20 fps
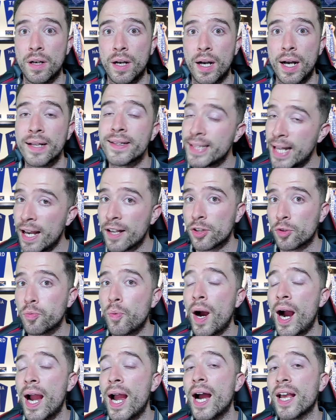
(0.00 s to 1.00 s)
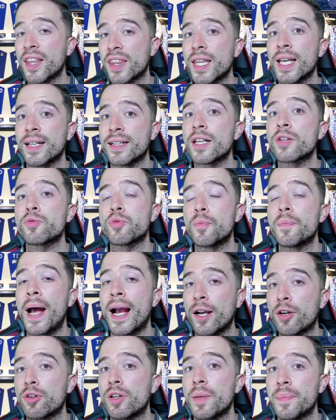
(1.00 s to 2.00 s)
And that's why I think this would
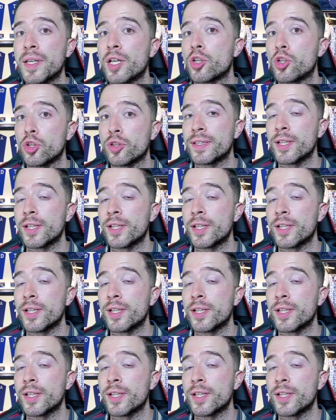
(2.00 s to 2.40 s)
actually be a good